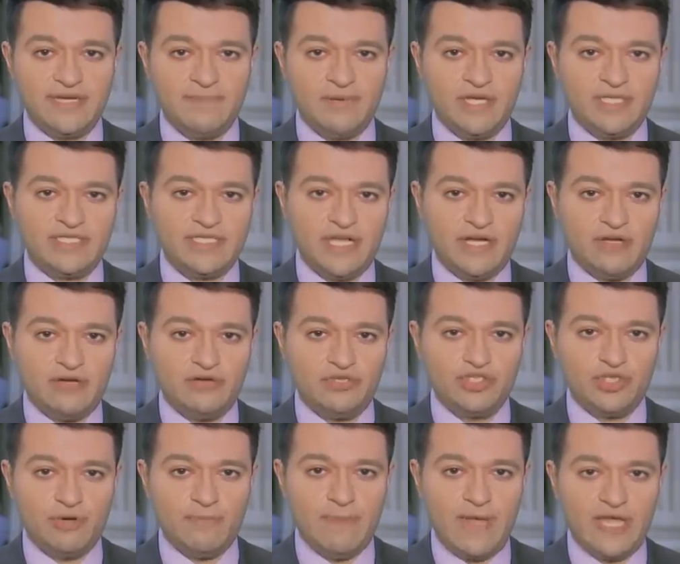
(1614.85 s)
Sinema, Senator
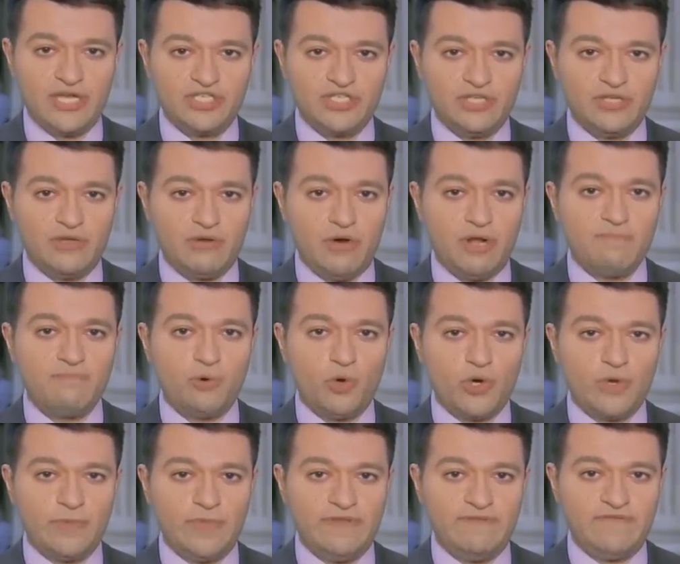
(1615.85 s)
Joe Manchin, they're on
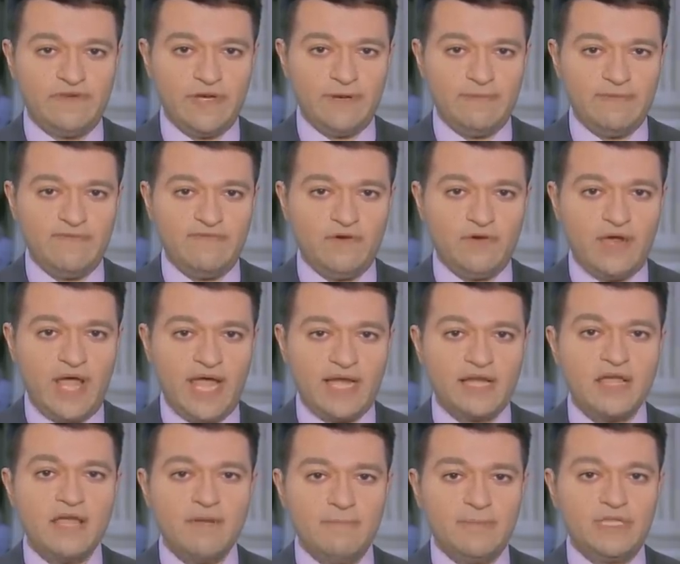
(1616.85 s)
board with the Freedom to Vote
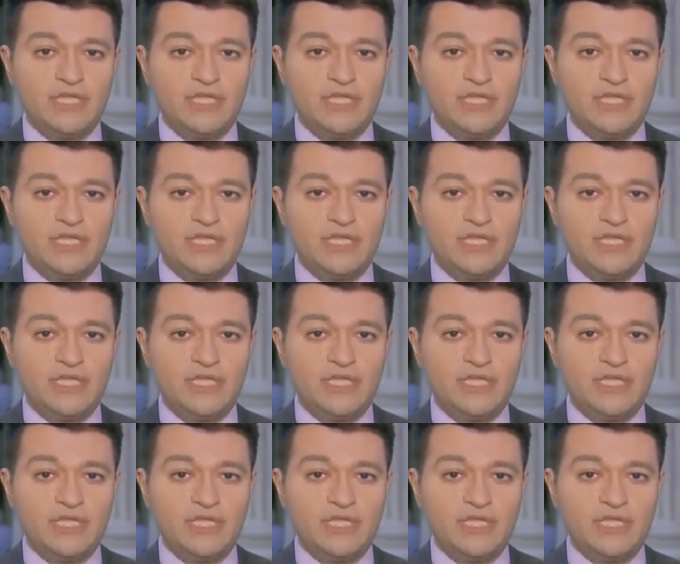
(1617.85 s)
Act,